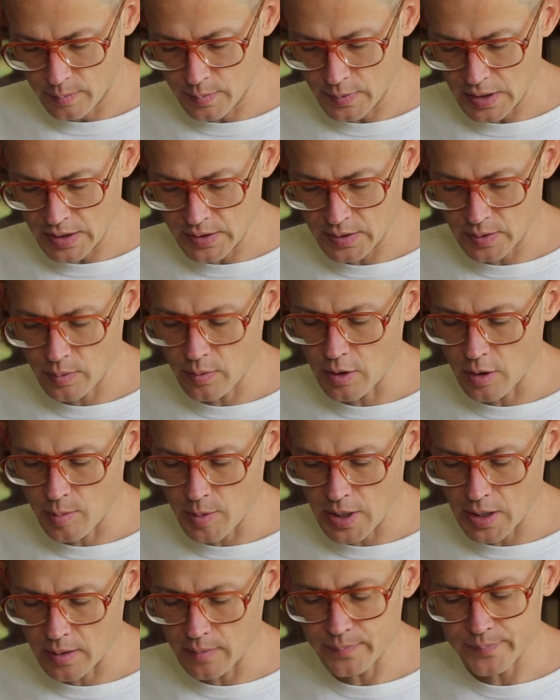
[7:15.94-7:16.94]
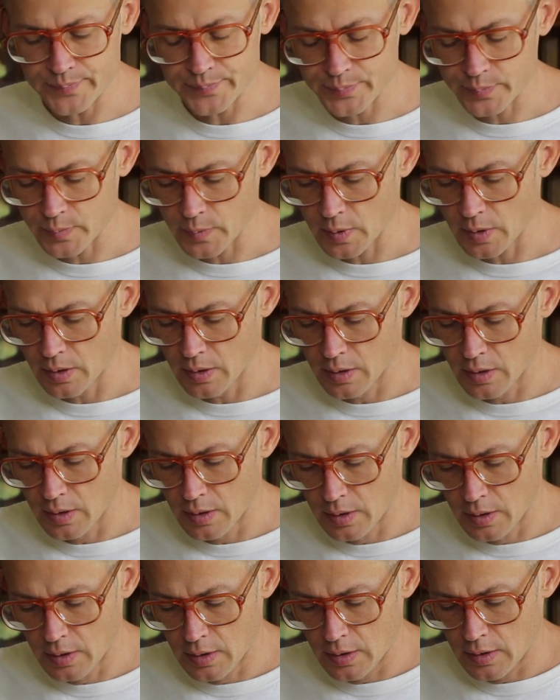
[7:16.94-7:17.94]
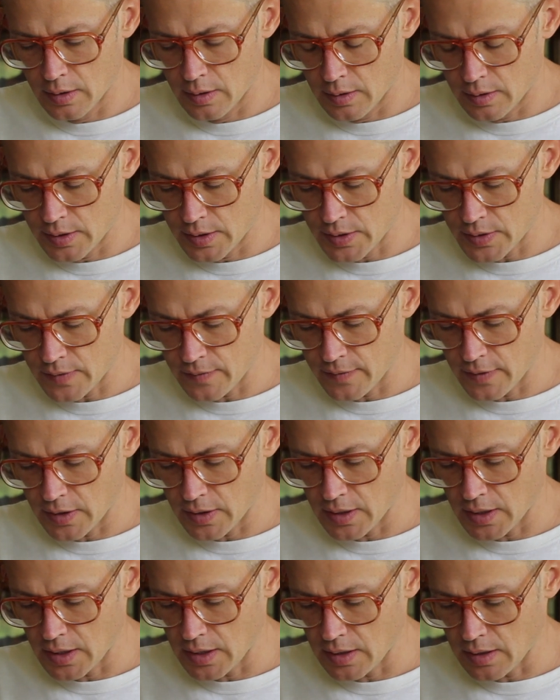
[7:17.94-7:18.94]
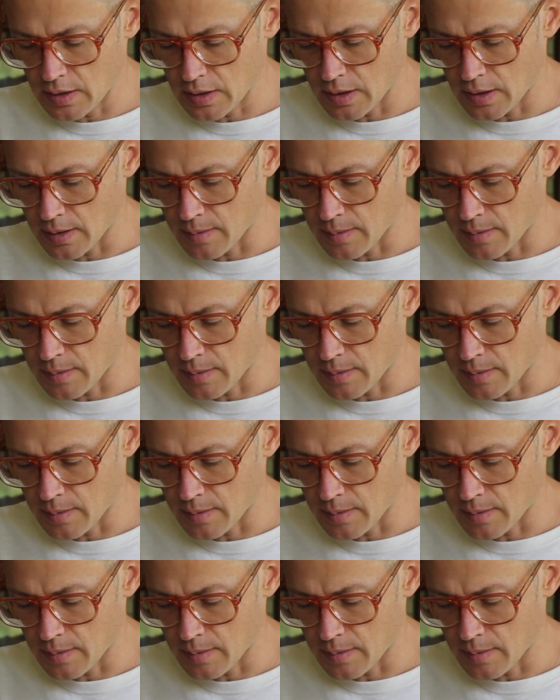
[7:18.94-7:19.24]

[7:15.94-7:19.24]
Nice aroma. Just very,